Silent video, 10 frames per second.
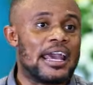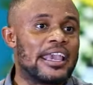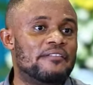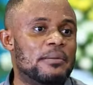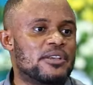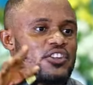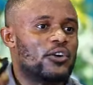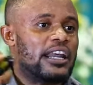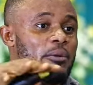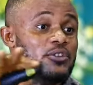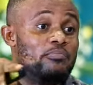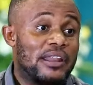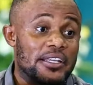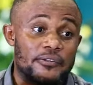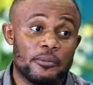and I give them a song, they are going to
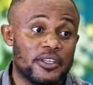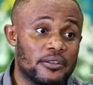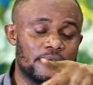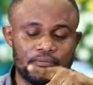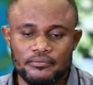play it for me.